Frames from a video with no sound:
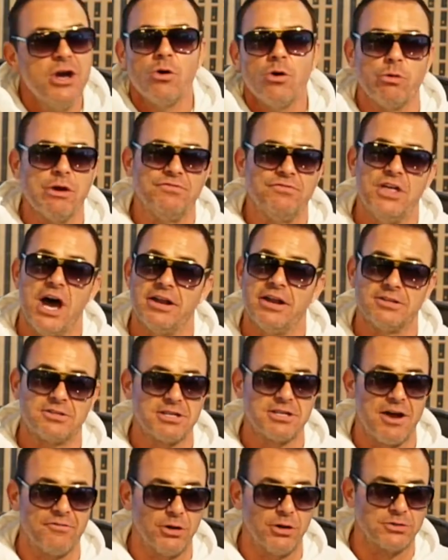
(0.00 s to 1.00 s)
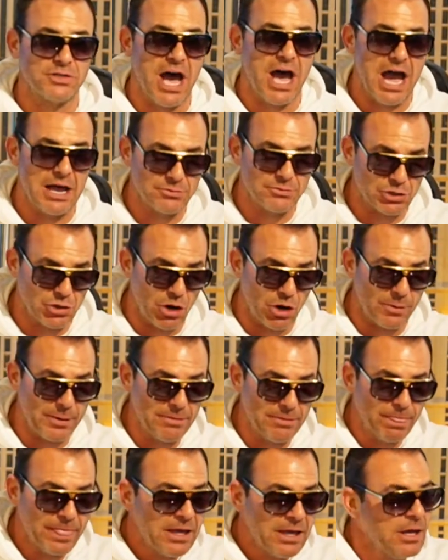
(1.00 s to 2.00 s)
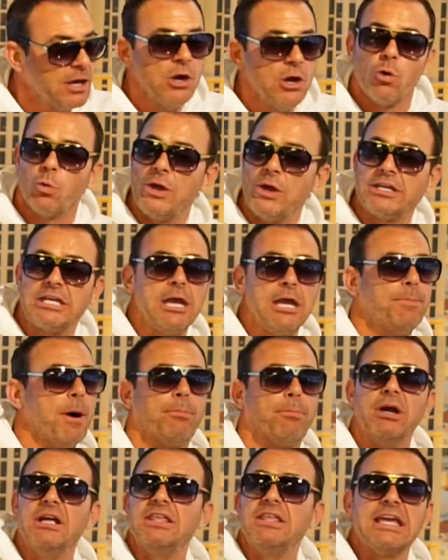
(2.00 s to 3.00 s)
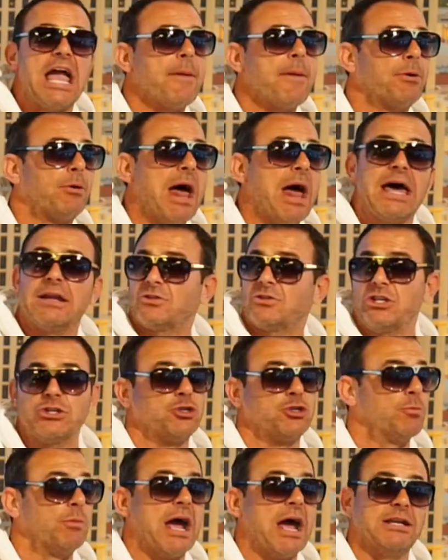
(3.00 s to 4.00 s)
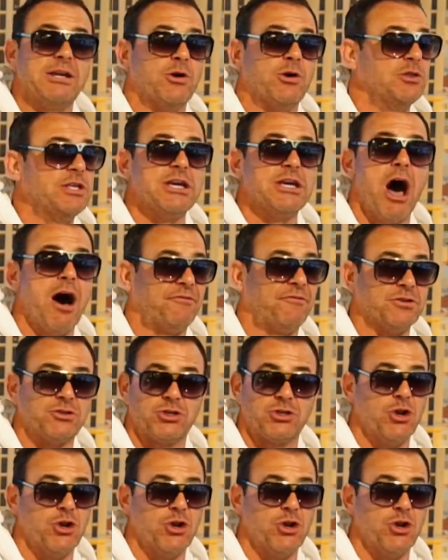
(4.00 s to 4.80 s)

We've done go. it Fair several enough. times. You oh, know what yeah, I mean? We, have. we keep a breathing apparatus system right here in the office.